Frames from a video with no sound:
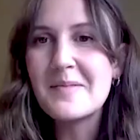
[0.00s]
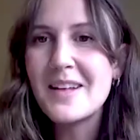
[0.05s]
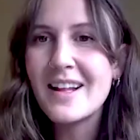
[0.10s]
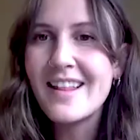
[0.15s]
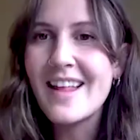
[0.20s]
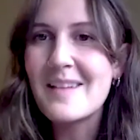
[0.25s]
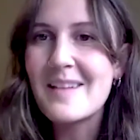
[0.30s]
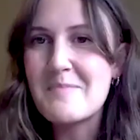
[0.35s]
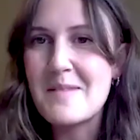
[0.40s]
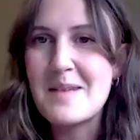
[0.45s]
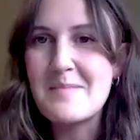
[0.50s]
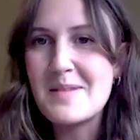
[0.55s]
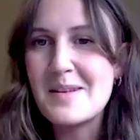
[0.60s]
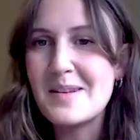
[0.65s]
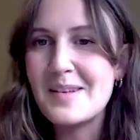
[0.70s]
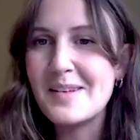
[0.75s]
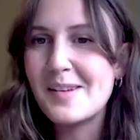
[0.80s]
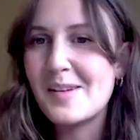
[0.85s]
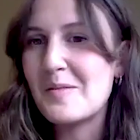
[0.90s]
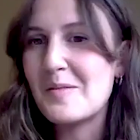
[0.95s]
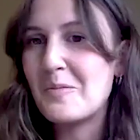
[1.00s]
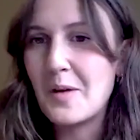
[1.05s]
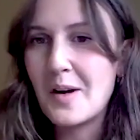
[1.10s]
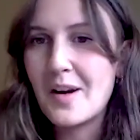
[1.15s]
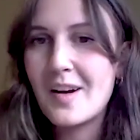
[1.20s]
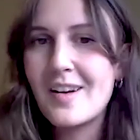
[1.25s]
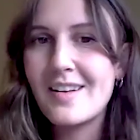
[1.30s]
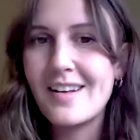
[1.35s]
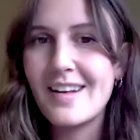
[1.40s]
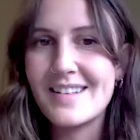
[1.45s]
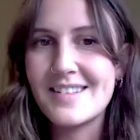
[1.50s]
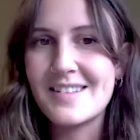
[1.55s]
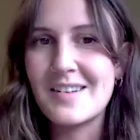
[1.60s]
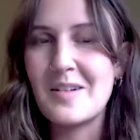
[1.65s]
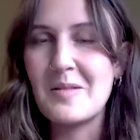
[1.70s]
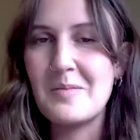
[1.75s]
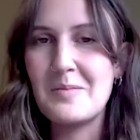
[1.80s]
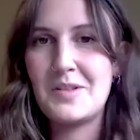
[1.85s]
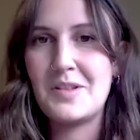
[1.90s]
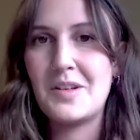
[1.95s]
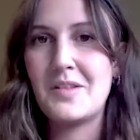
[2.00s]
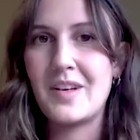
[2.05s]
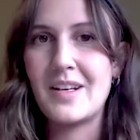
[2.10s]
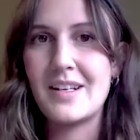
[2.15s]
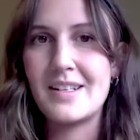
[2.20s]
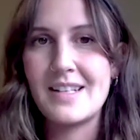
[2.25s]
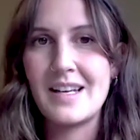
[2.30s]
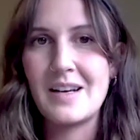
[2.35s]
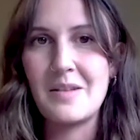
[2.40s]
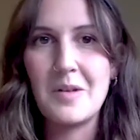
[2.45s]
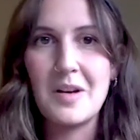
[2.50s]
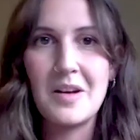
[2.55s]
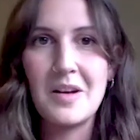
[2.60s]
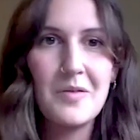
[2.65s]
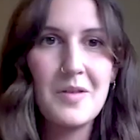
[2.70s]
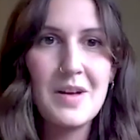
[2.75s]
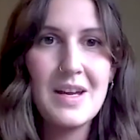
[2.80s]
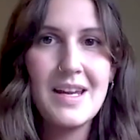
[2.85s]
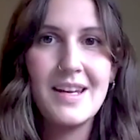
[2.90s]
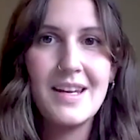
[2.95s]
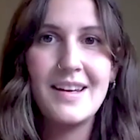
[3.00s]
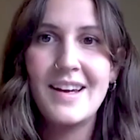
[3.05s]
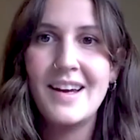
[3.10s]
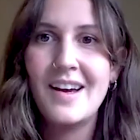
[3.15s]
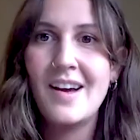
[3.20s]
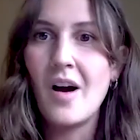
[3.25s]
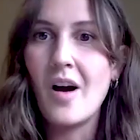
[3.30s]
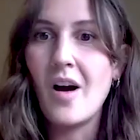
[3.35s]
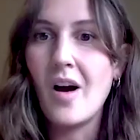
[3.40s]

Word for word: something that maybe could work as a home service? Like, what if we